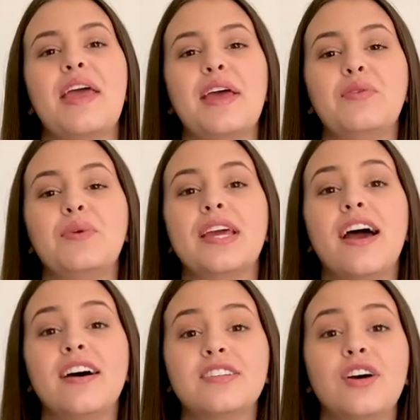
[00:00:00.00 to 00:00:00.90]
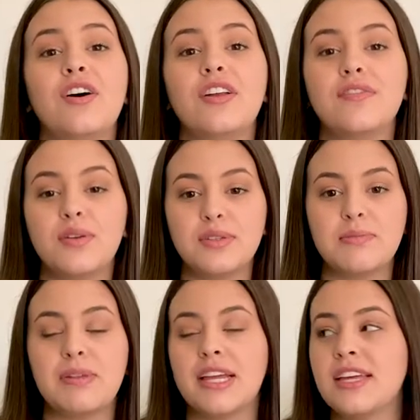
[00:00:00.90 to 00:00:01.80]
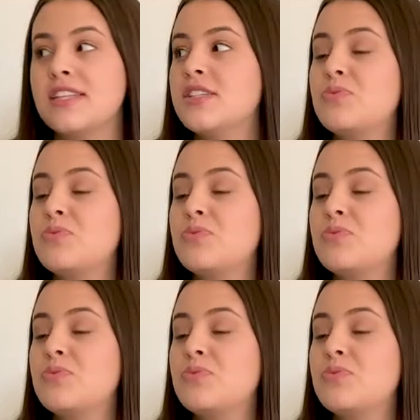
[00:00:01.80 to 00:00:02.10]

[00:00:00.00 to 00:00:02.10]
and we got a ton of clothes and blankets,